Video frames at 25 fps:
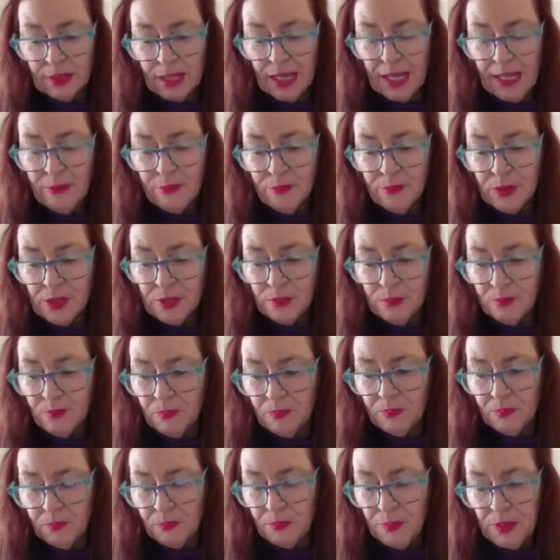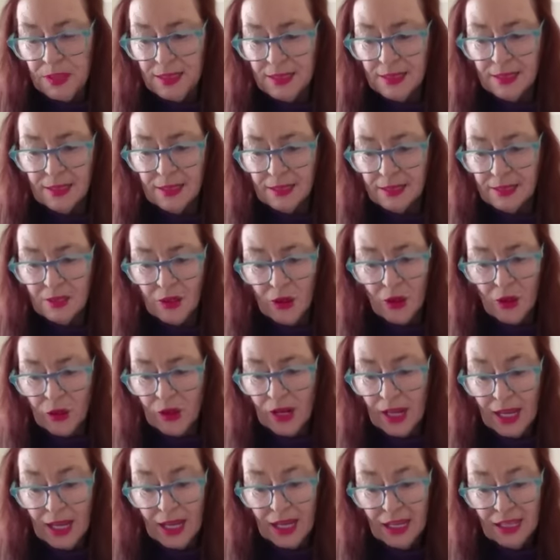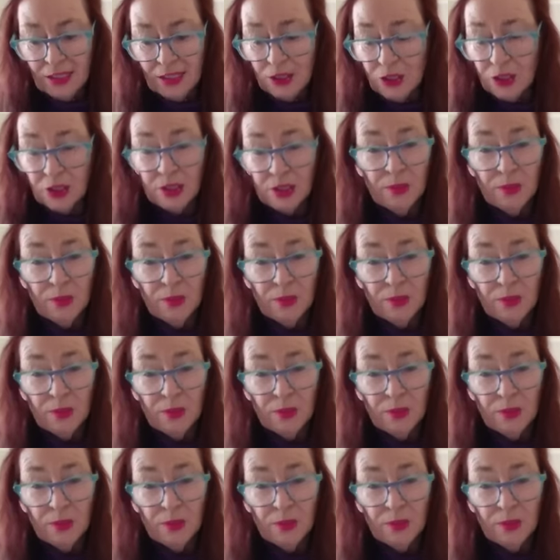keeps business on edge.